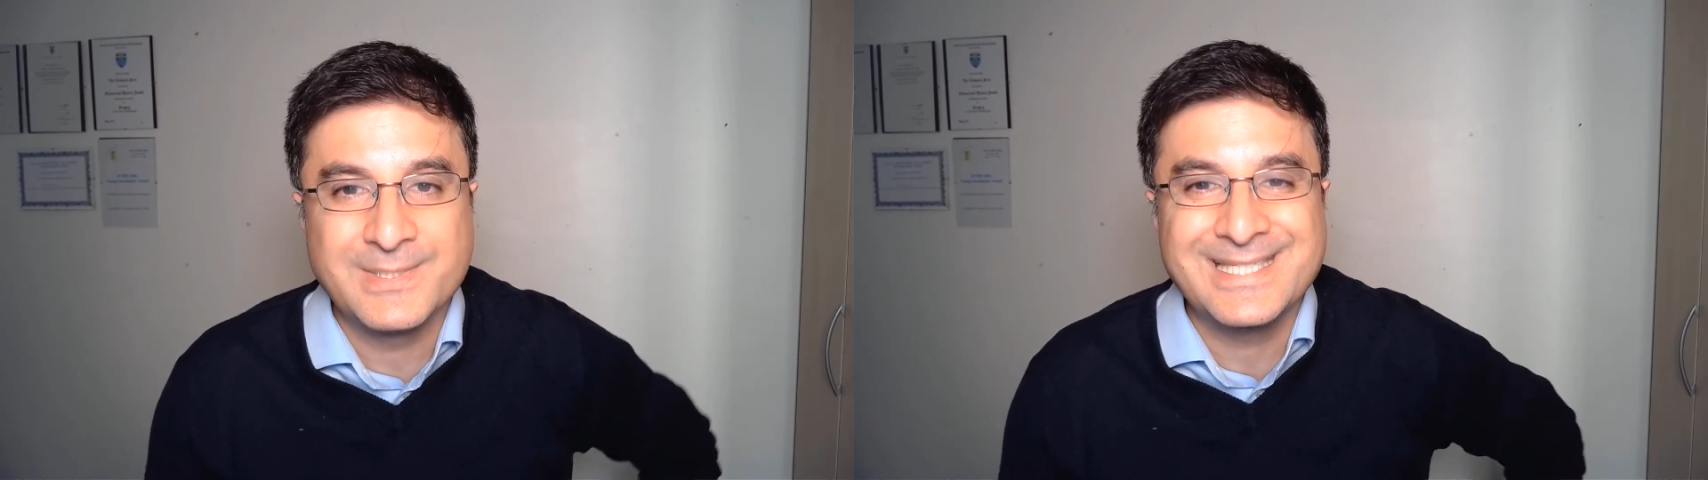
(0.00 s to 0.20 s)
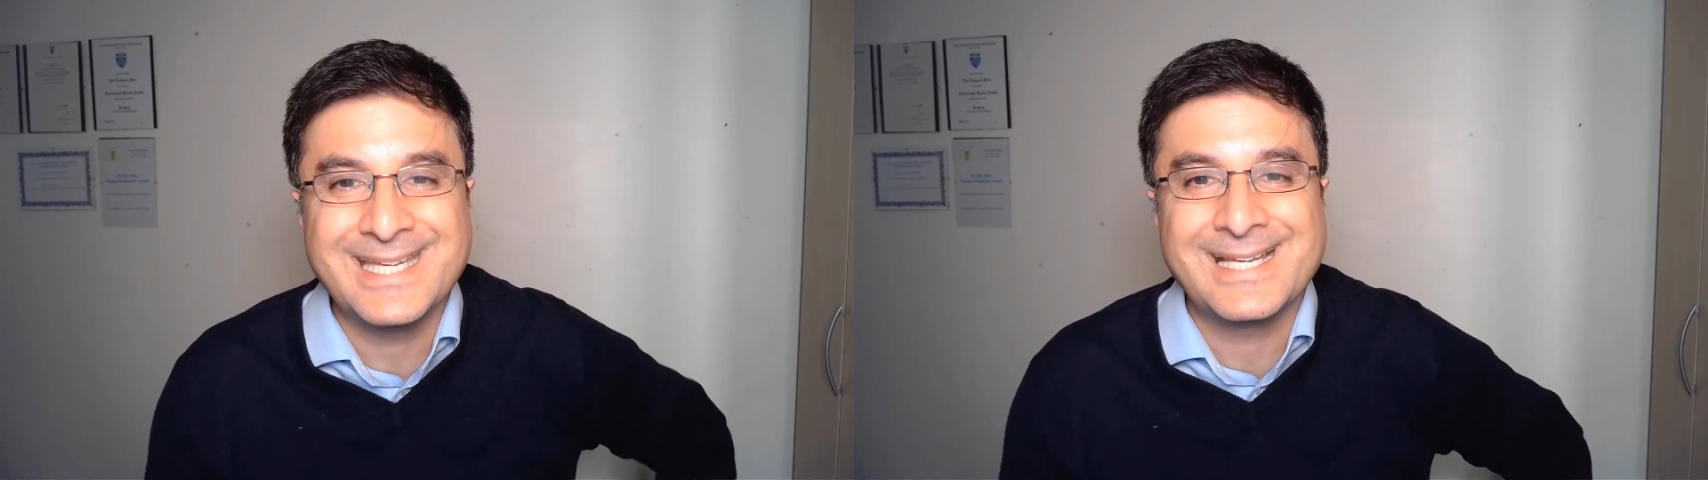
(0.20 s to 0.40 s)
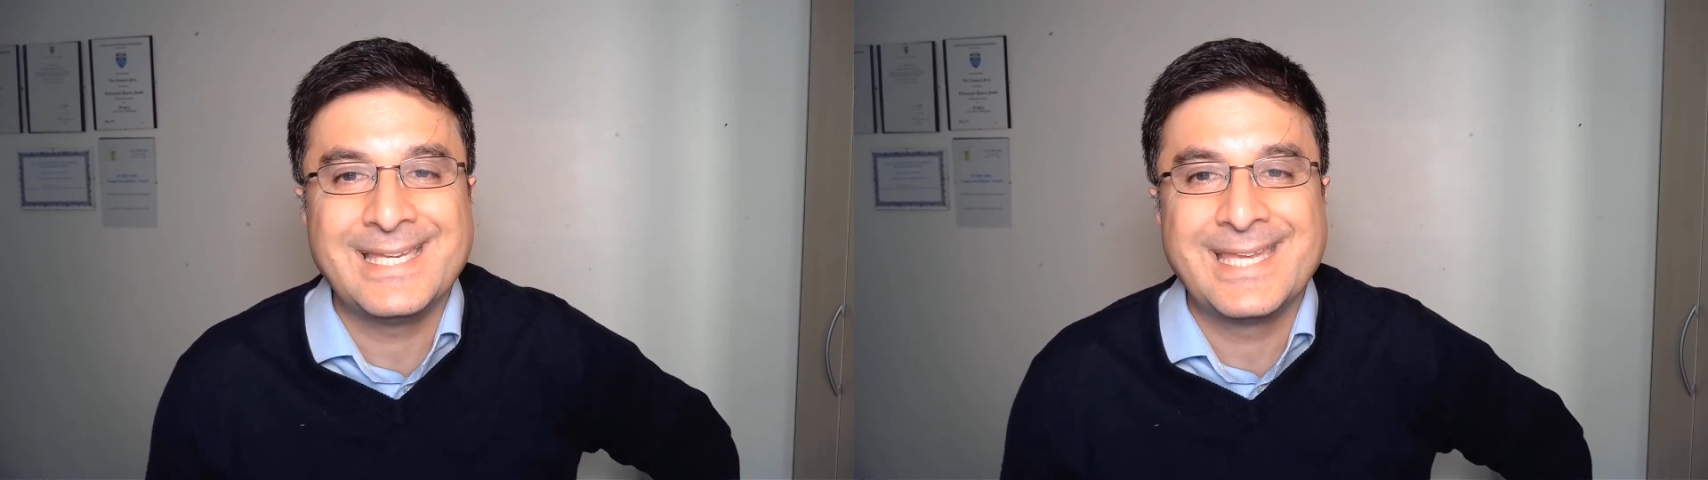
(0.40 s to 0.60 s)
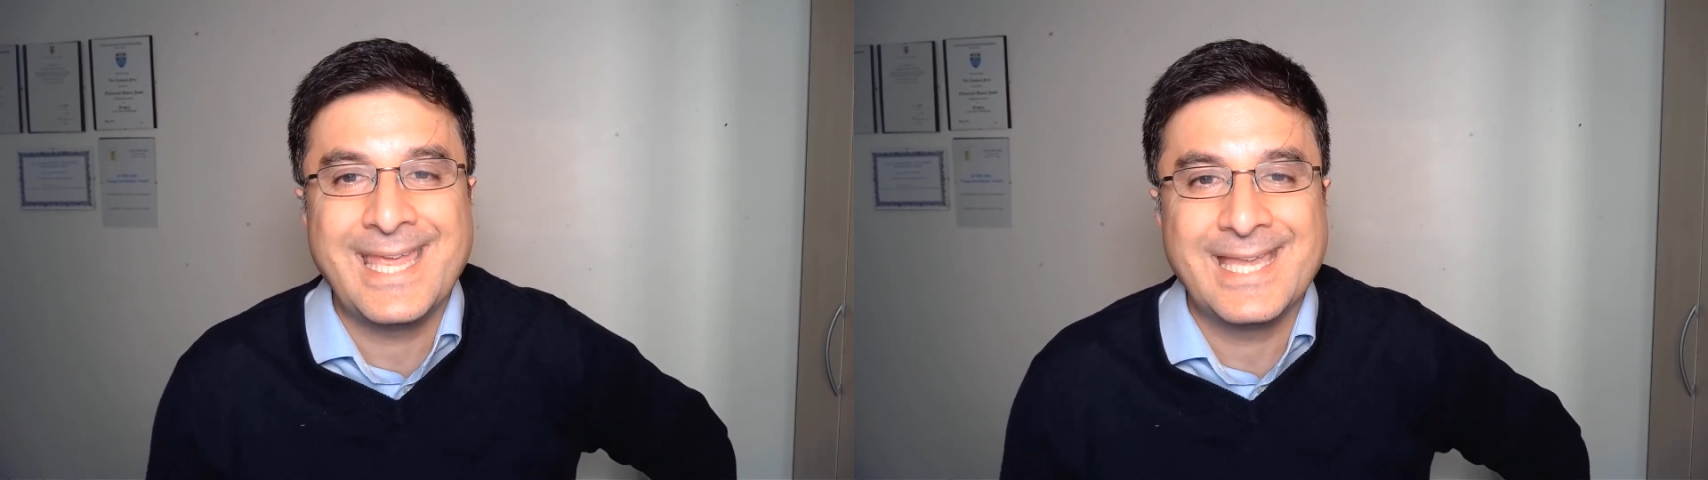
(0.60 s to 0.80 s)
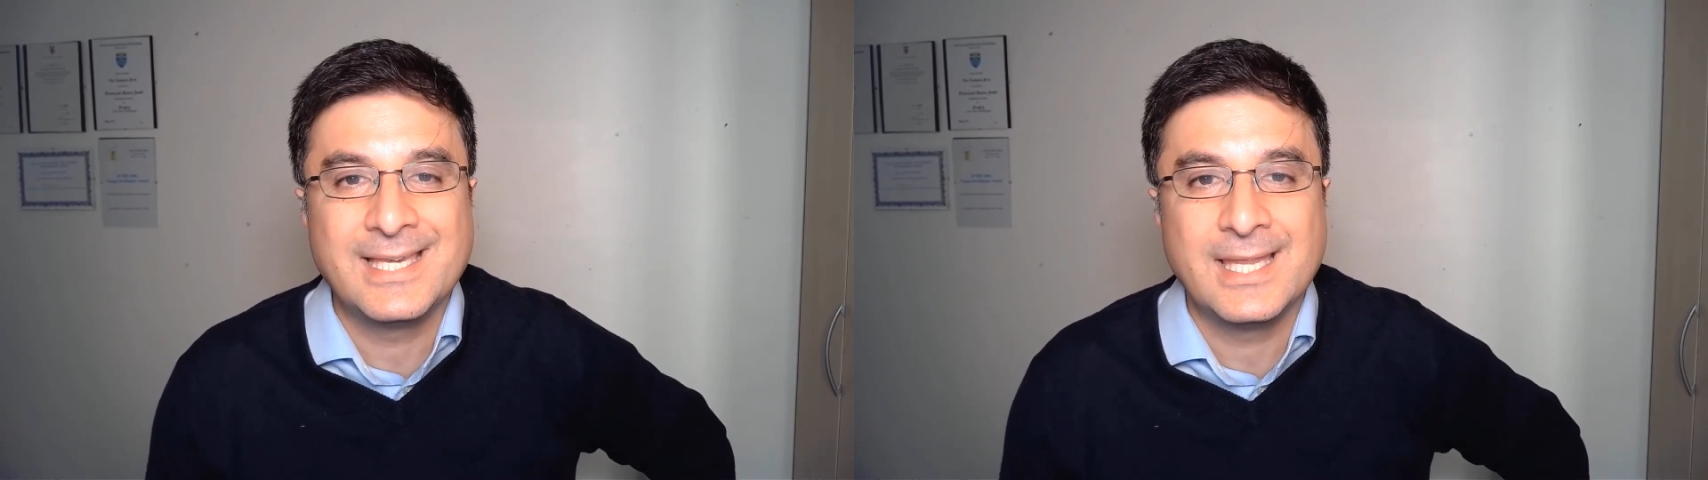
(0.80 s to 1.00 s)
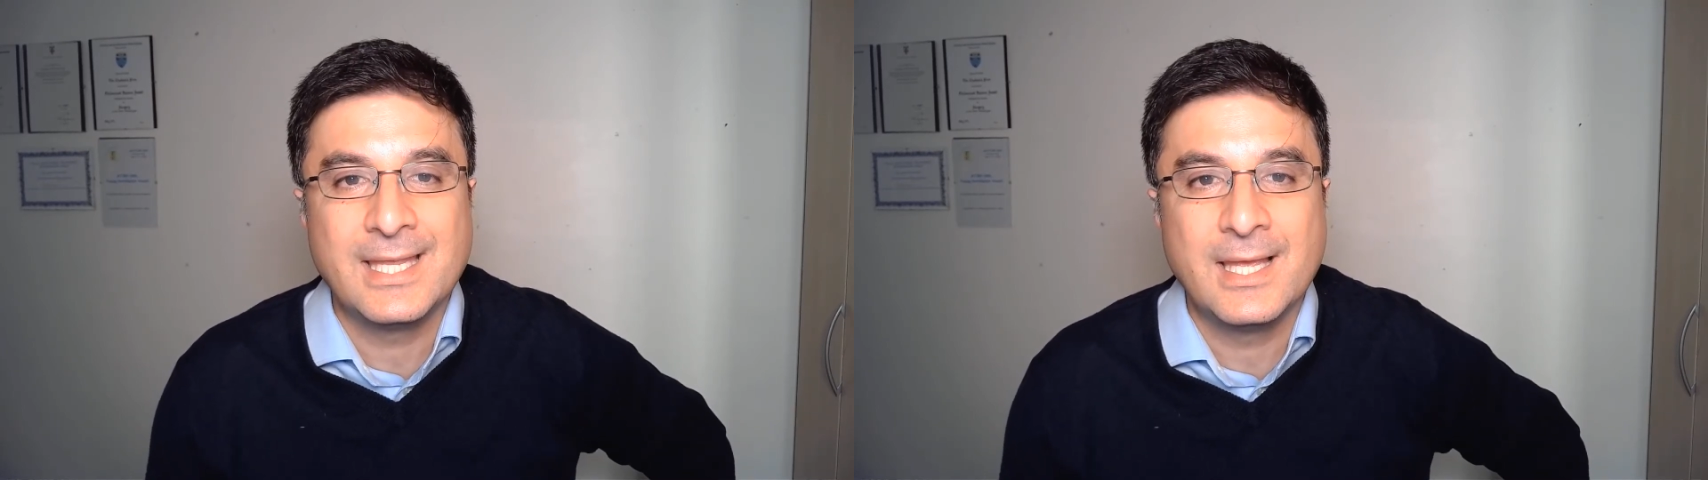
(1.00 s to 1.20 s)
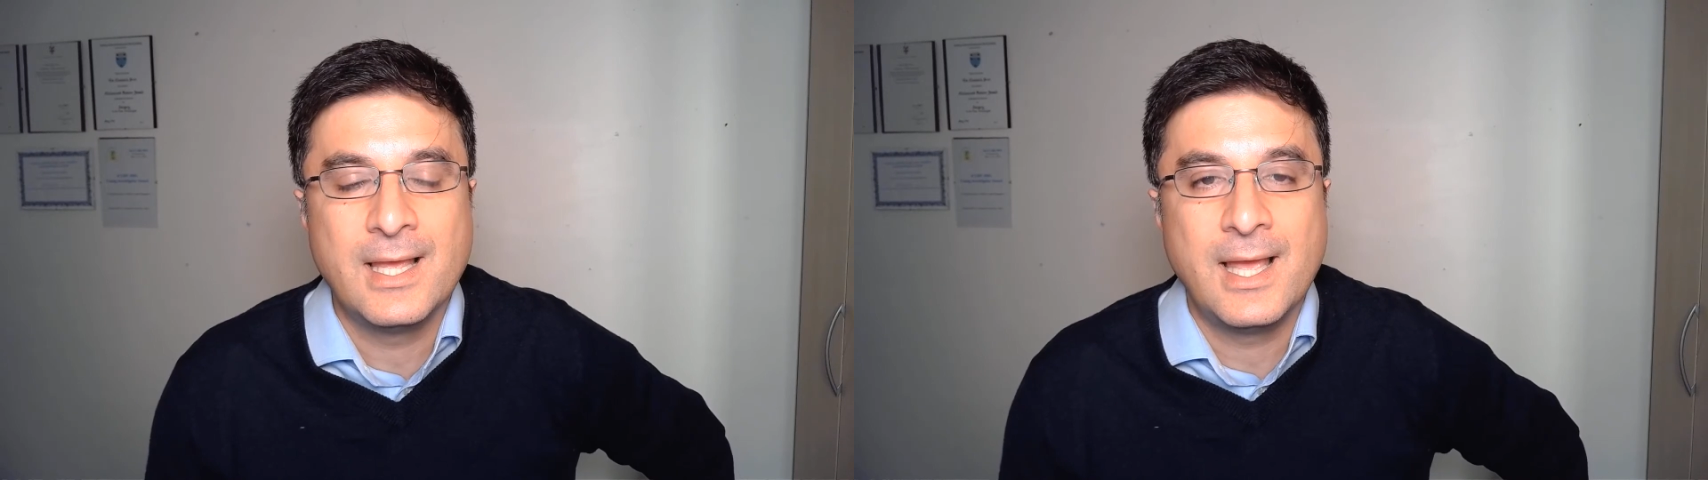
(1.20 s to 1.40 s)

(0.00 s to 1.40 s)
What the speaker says: particularly kidney